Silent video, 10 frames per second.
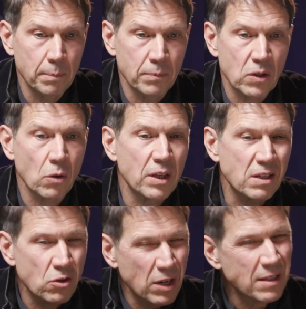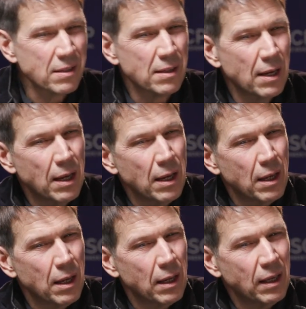So the stress
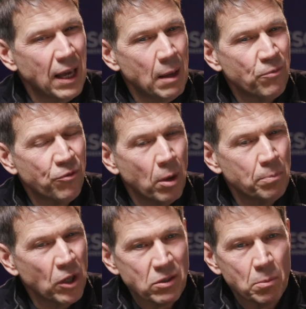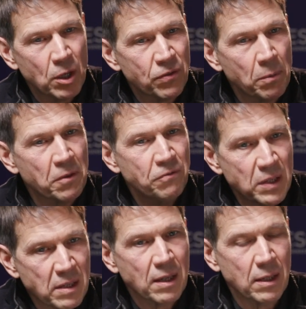came from not so much from the
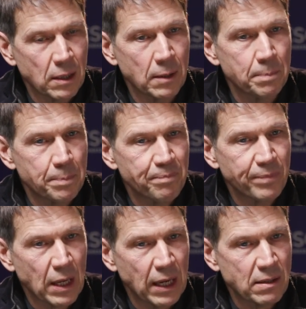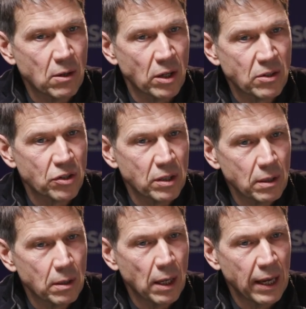physical
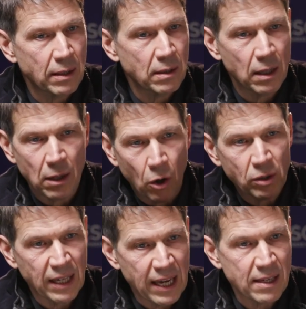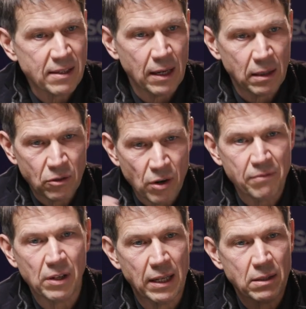exhaustion and the long days and
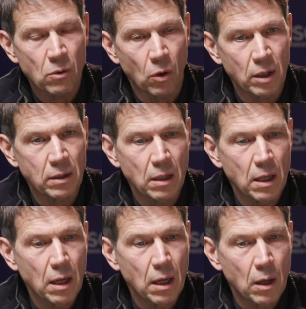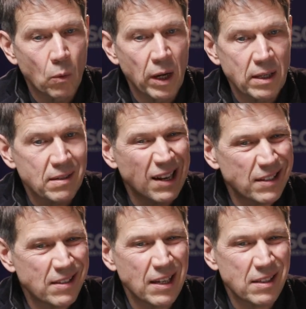travel and so on, where it's like
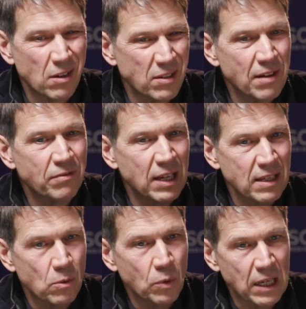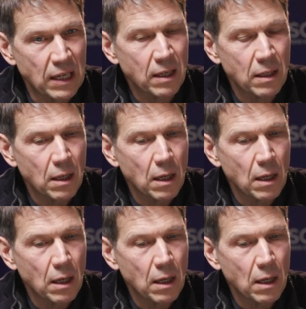6 or 7 days a week